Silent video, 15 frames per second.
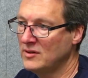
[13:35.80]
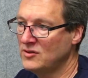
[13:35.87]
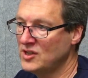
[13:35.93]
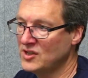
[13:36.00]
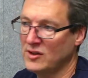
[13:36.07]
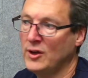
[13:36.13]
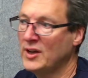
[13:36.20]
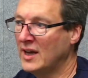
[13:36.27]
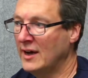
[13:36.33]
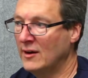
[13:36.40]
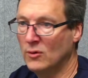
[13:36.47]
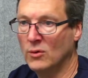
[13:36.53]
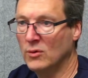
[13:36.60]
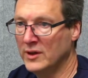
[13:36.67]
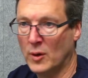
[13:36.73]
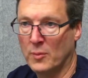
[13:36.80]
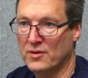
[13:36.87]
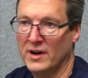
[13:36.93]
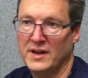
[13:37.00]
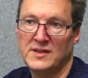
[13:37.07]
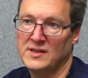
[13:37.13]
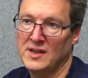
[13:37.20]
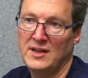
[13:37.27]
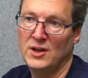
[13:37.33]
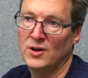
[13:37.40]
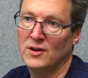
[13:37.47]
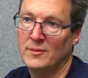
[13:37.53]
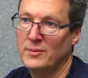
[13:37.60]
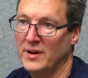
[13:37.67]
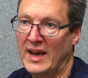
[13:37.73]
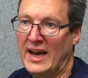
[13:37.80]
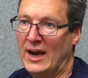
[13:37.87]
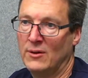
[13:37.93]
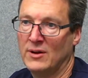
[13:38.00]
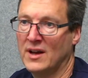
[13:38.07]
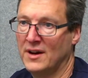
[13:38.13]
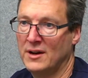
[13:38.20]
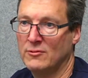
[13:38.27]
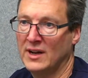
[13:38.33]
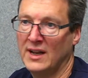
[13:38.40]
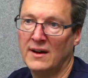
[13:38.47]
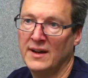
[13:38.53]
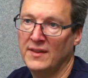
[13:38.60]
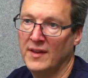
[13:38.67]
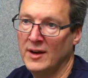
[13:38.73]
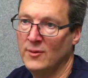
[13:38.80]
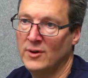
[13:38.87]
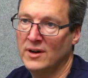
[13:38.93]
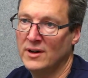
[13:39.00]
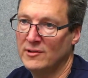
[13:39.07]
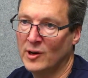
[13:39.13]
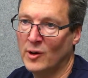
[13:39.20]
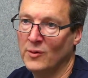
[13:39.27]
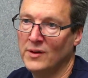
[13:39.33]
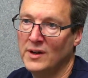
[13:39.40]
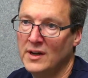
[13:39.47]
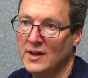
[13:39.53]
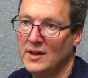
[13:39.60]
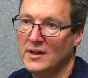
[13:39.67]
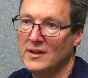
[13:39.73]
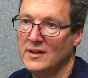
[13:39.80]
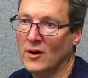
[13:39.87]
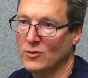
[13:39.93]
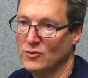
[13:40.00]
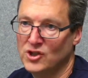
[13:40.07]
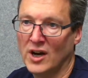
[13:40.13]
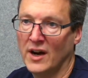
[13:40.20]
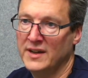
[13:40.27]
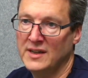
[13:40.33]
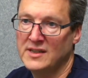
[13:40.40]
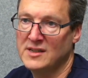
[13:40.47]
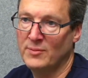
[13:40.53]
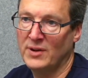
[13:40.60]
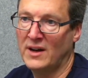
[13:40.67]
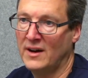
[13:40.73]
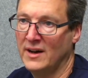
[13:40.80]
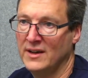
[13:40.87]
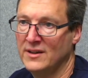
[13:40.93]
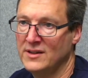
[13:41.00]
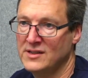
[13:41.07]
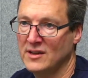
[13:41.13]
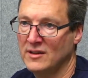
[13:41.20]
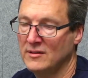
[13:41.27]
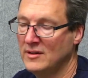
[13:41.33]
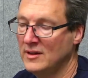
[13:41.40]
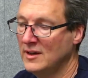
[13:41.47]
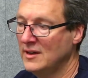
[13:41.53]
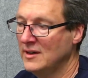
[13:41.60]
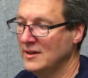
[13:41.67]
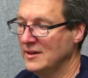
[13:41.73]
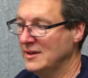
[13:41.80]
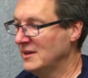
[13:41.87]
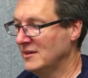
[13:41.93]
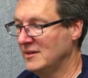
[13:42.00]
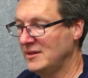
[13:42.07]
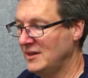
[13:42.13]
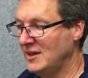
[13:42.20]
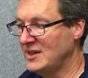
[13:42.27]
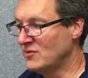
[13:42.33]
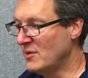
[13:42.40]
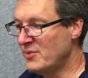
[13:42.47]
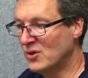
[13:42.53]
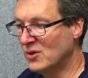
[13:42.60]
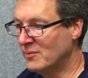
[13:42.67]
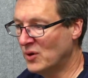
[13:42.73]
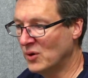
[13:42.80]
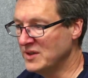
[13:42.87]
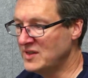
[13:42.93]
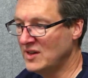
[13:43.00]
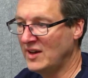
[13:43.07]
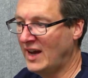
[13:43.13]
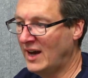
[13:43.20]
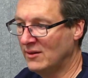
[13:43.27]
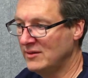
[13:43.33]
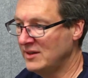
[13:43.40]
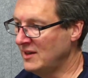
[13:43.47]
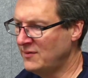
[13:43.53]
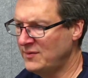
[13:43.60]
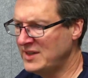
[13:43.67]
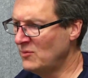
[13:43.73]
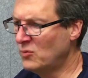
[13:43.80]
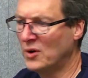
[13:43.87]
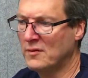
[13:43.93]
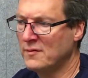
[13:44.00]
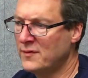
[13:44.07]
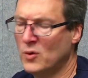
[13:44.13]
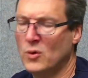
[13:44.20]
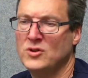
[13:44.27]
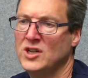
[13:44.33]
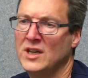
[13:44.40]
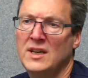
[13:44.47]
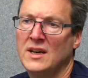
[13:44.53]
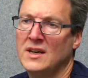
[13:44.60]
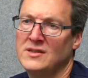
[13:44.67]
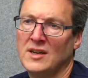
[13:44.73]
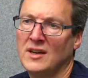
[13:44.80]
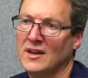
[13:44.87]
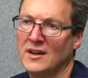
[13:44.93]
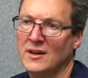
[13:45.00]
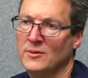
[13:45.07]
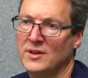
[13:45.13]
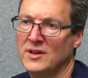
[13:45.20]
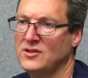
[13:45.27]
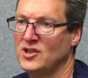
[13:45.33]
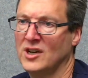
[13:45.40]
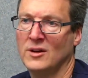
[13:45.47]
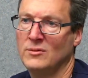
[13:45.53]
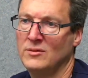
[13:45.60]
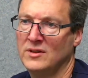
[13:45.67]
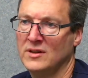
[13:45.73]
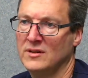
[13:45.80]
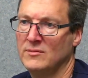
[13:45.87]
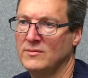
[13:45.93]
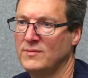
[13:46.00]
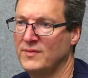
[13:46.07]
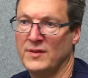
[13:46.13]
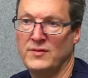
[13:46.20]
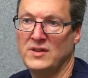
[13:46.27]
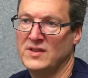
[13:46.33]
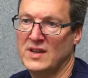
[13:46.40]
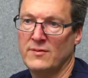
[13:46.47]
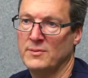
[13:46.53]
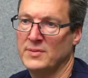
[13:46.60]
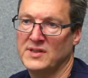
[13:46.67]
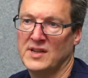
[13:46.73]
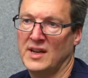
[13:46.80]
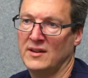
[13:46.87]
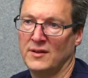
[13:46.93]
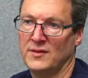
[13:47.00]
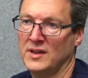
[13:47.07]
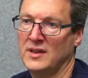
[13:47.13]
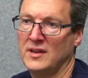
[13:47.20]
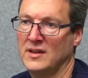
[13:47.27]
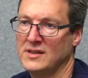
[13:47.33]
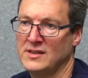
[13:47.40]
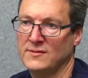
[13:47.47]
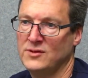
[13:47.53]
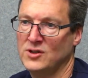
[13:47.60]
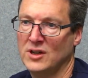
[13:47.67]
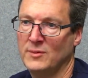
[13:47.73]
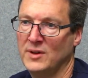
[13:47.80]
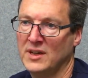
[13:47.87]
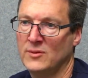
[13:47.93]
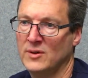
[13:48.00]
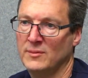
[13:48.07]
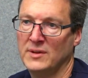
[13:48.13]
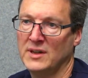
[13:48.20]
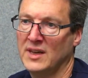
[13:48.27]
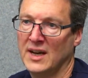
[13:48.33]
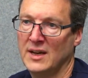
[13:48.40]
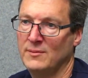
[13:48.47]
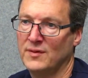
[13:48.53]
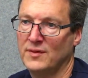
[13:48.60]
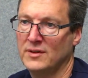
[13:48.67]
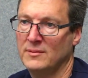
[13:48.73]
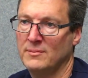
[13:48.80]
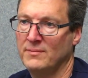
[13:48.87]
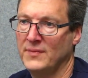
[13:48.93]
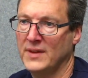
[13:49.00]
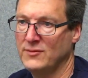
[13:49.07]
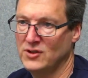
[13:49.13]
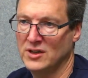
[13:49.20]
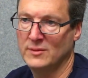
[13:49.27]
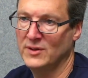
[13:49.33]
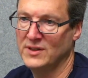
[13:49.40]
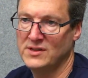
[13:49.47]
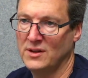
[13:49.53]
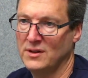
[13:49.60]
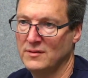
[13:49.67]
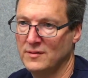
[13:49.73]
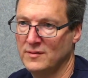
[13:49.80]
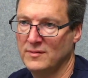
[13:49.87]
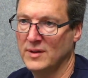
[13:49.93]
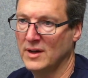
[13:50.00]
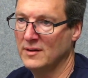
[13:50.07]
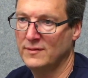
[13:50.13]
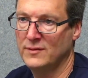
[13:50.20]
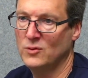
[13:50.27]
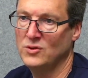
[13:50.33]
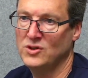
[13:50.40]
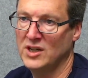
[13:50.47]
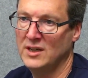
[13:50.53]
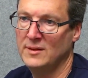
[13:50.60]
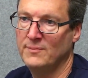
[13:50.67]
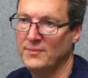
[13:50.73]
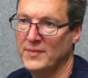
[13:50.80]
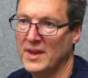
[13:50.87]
just looking at all the operators in Europe and how kind of reliant they were on Chinese suppliers. And his report pointed out, he did one on 4G years ago that showed that 57%, I think it is, of German equipment came from German sort of 4G